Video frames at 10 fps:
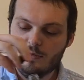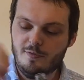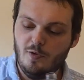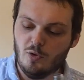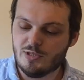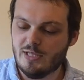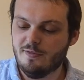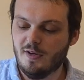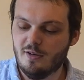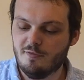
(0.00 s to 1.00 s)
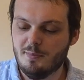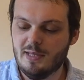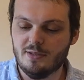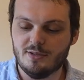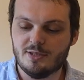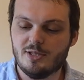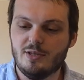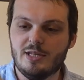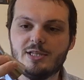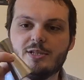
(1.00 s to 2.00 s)
45 mils,
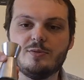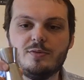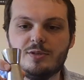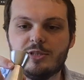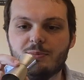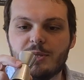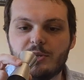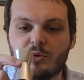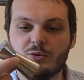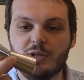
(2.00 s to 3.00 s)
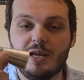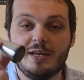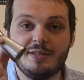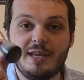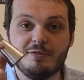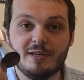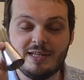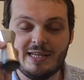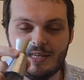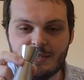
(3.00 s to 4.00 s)
so this is something you'll
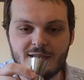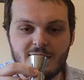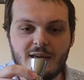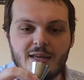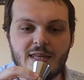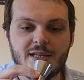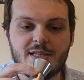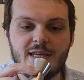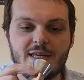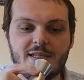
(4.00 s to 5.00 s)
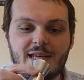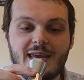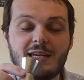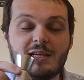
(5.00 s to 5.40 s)
definitely need. This is